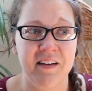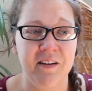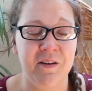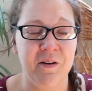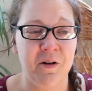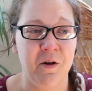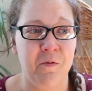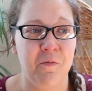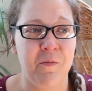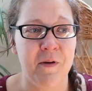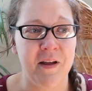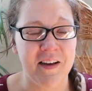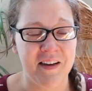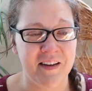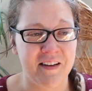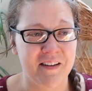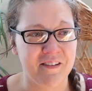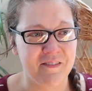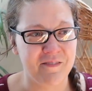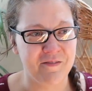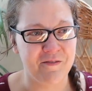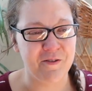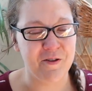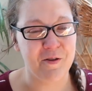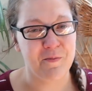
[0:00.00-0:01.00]
you know,
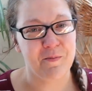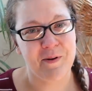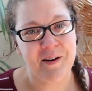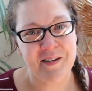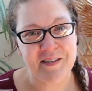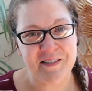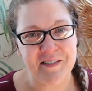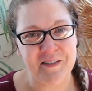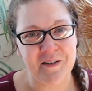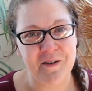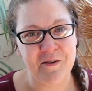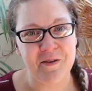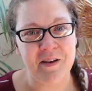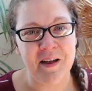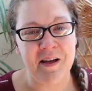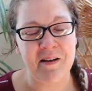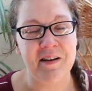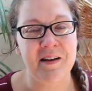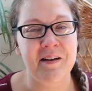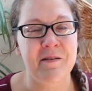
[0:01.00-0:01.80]
waiting for the price to go down.